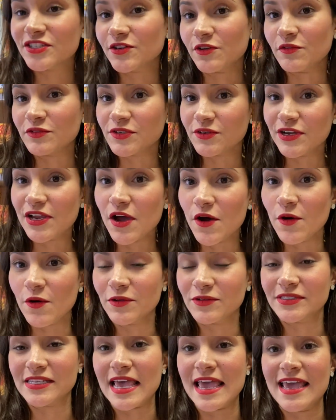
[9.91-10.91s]
grocery
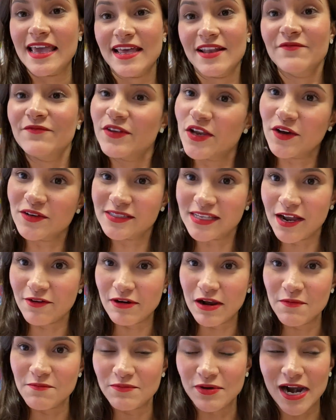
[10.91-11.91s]
hauls and vlogs
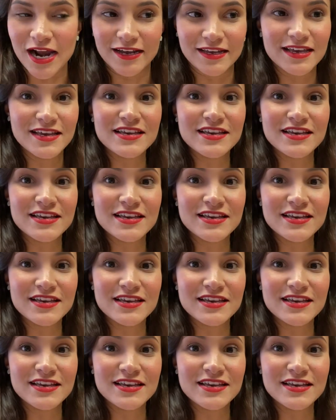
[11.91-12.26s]
around Prague.